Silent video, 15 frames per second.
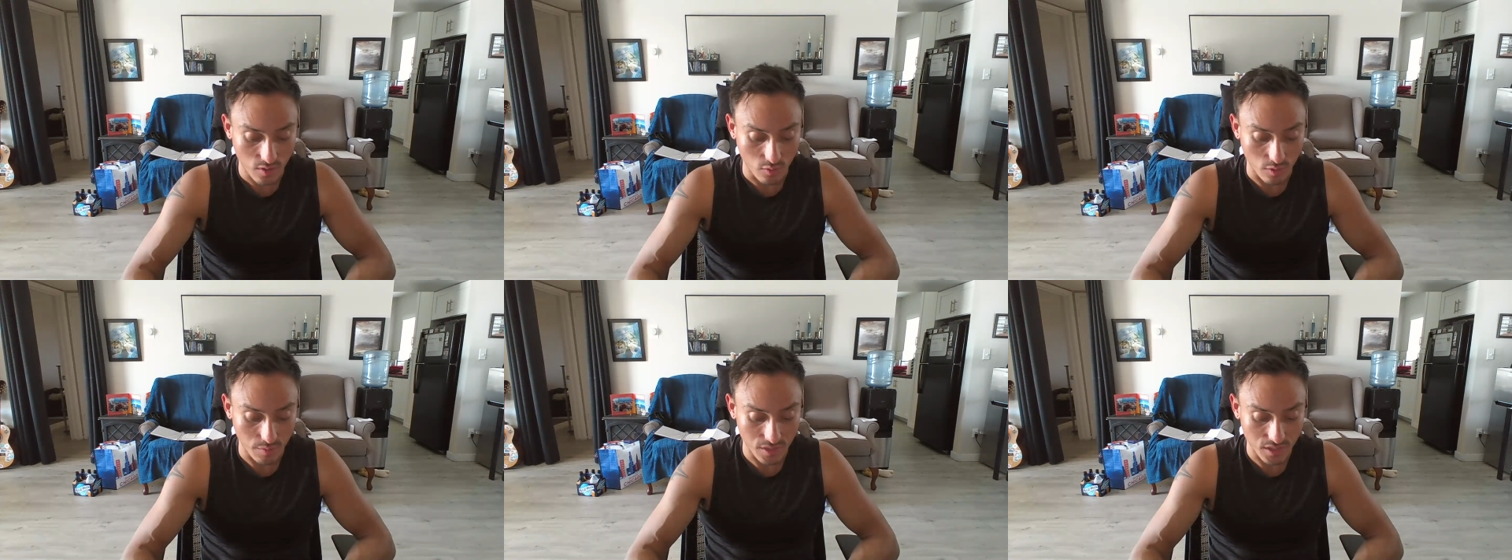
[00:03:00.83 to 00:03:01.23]

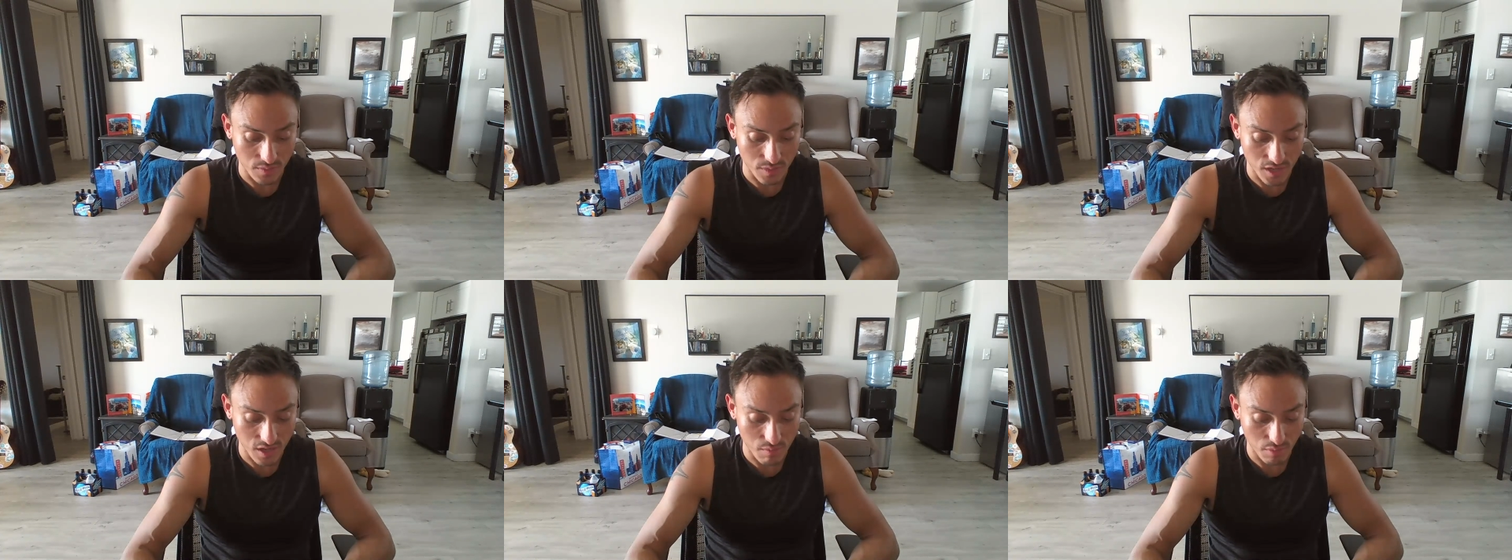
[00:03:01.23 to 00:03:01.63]
We
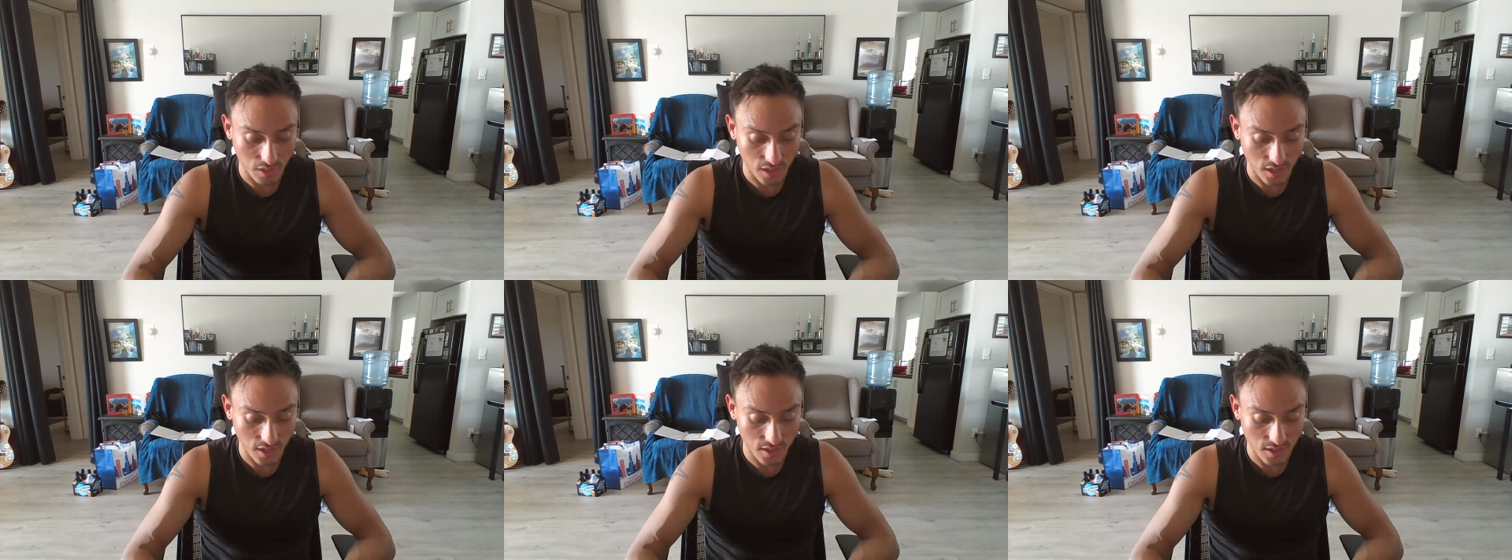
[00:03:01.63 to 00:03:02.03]
must make a
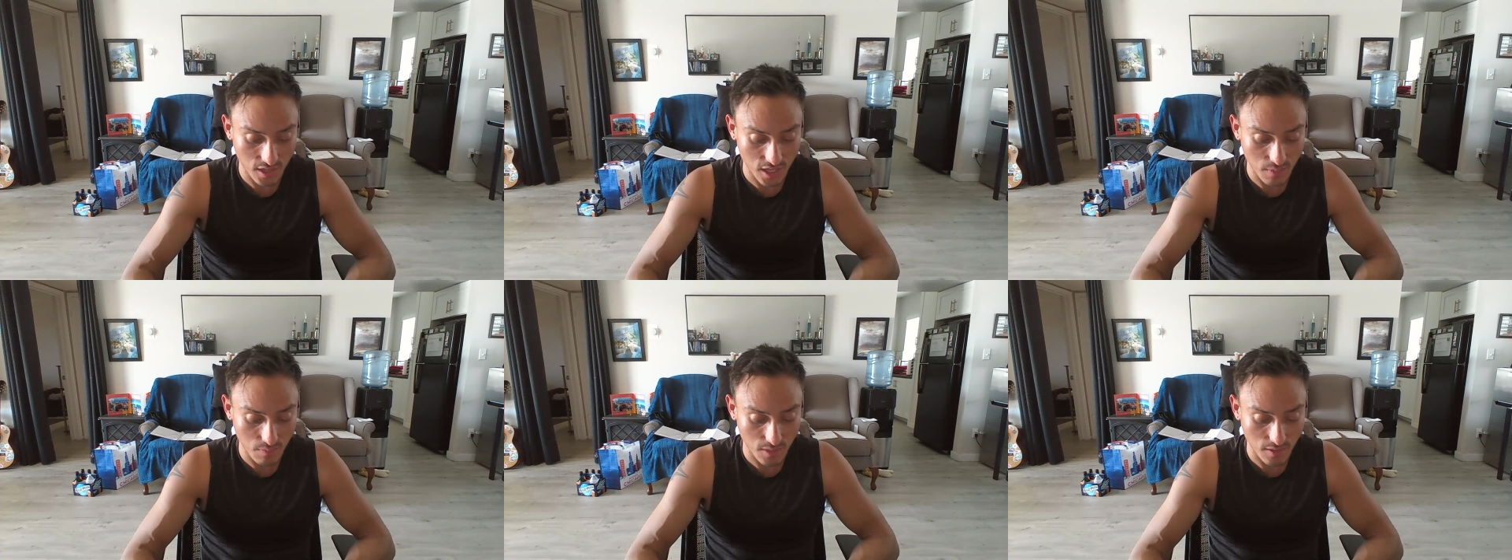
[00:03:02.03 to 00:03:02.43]
plan to
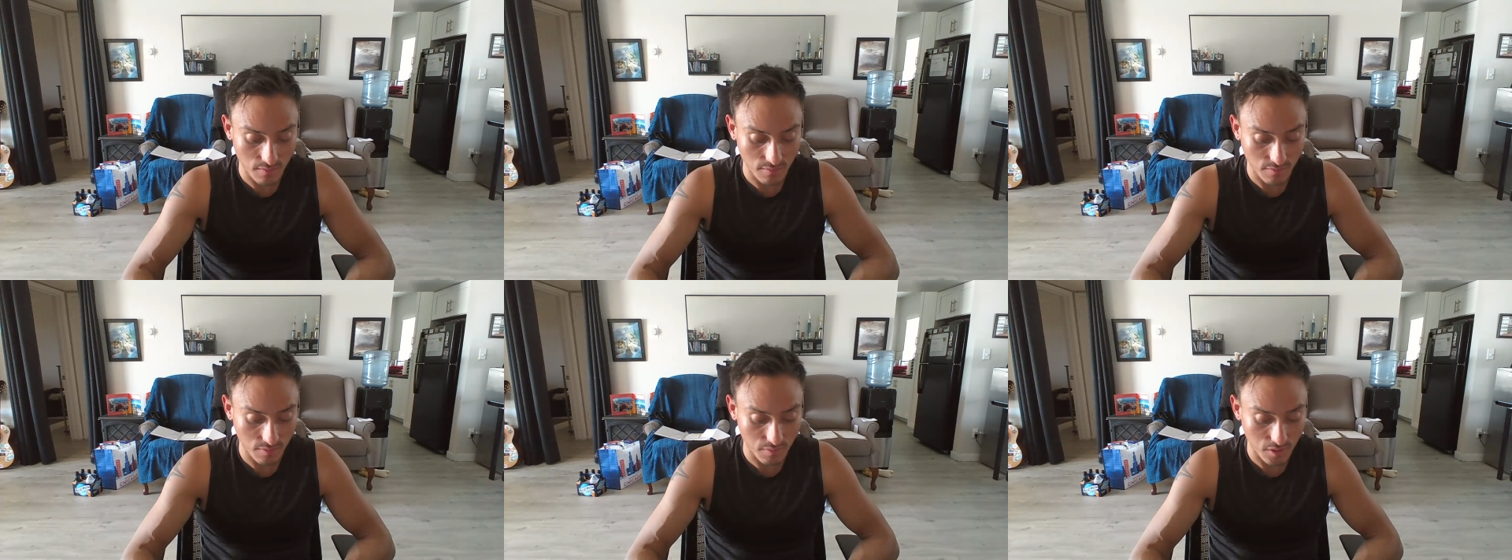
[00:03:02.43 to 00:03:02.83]
keep
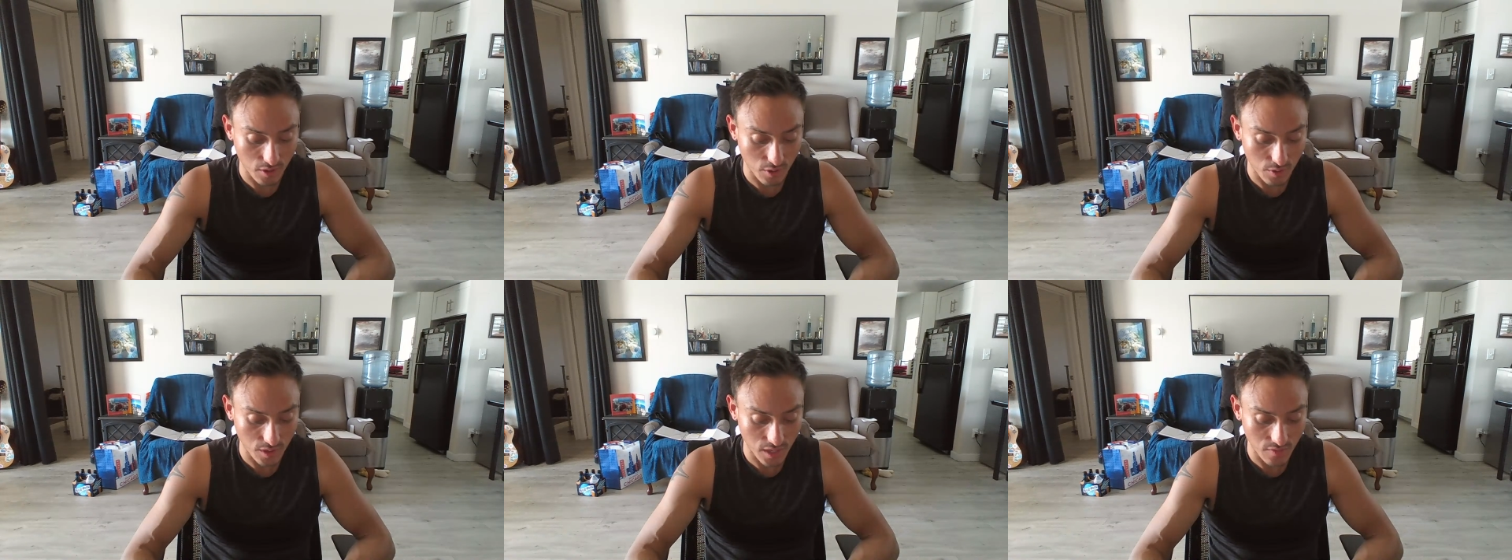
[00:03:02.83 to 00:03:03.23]
them from
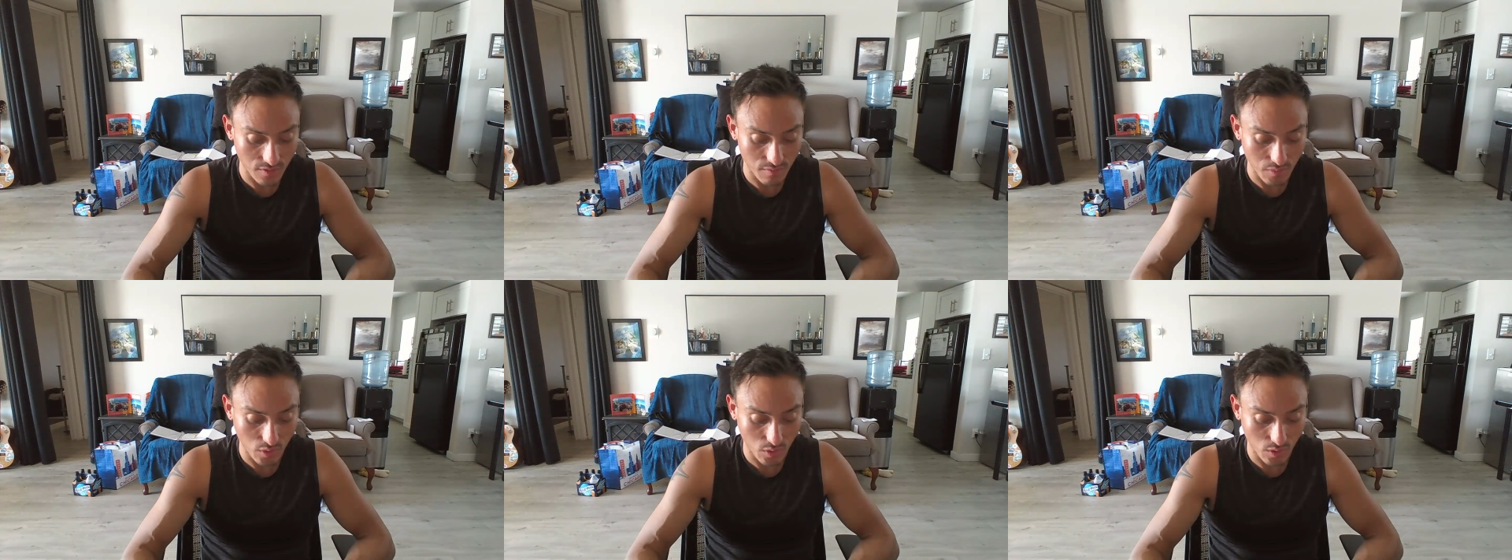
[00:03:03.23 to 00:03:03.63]
growing
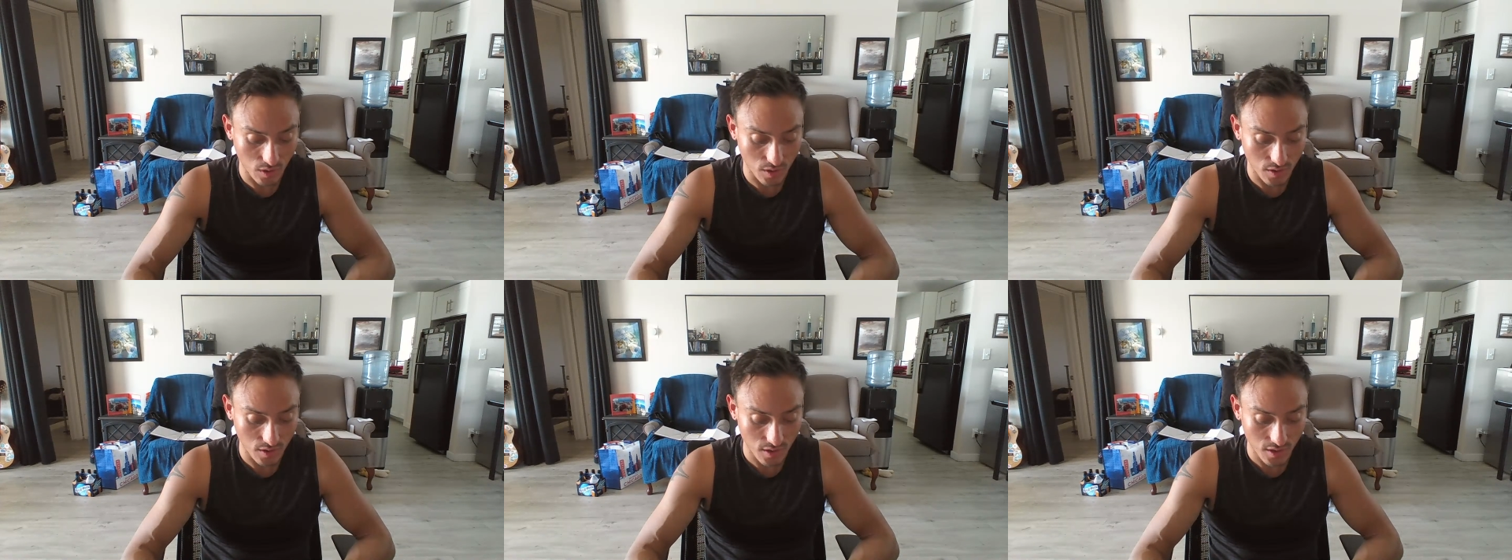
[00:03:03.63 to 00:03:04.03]
even
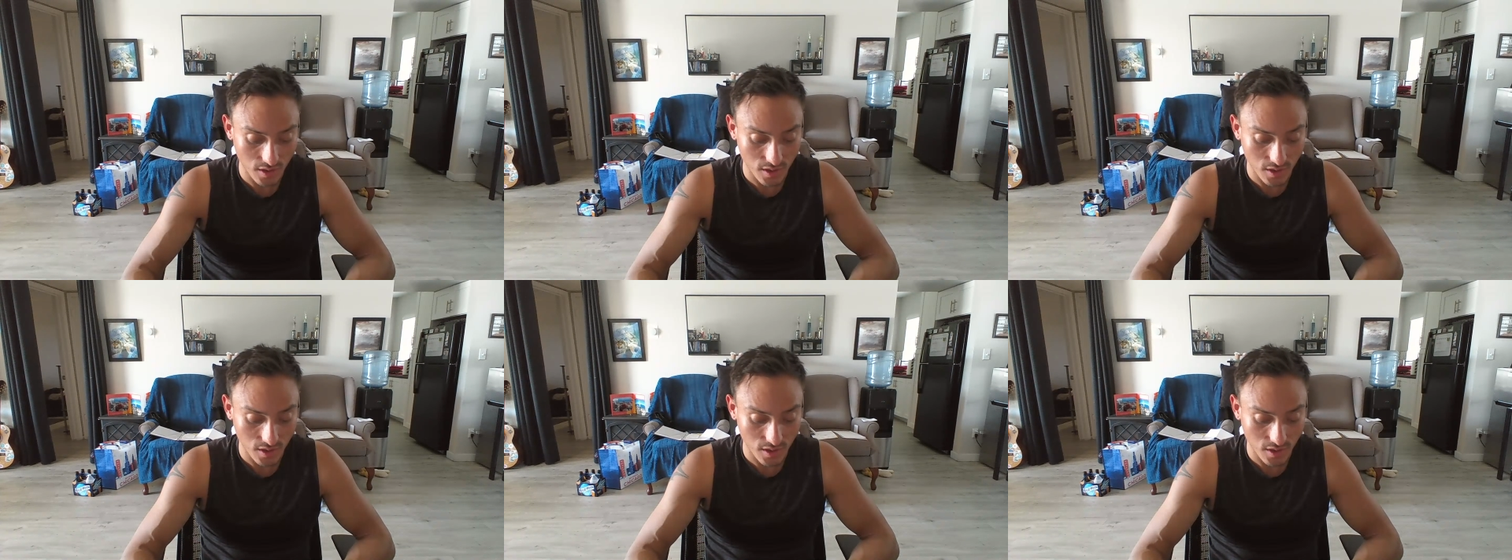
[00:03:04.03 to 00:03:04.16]
more.